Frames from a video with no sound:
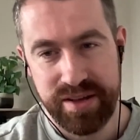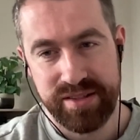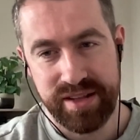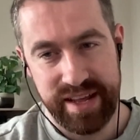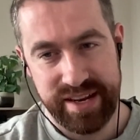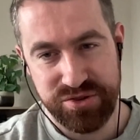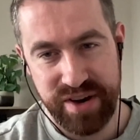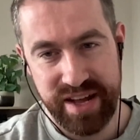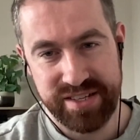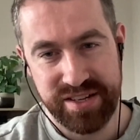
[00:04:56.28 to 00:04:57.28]
the latest
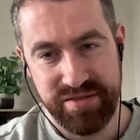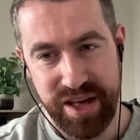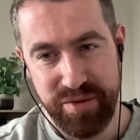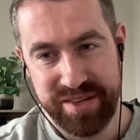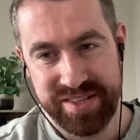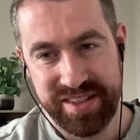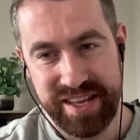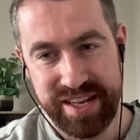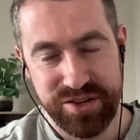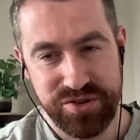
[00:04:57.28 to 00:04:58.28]
trends and developments in the
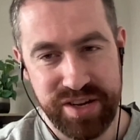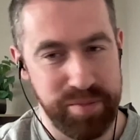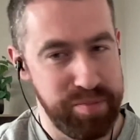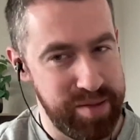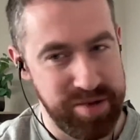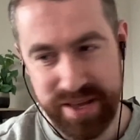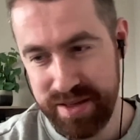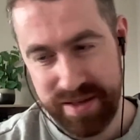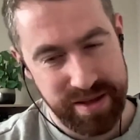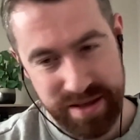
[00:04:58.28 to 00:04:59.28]
industry, and maybe
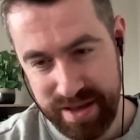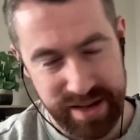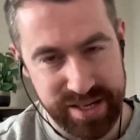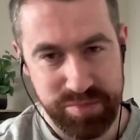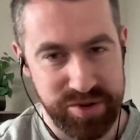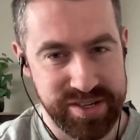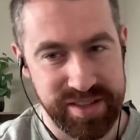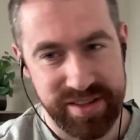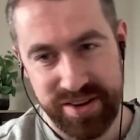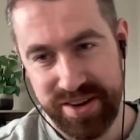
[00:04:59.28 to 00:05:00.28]
a conspiracy
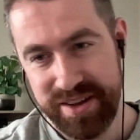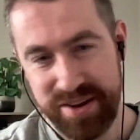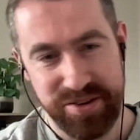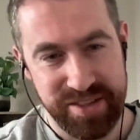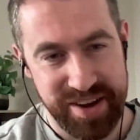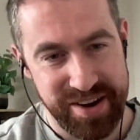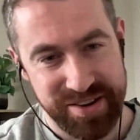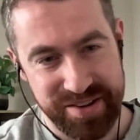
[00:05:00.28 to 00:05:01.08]
theory here or there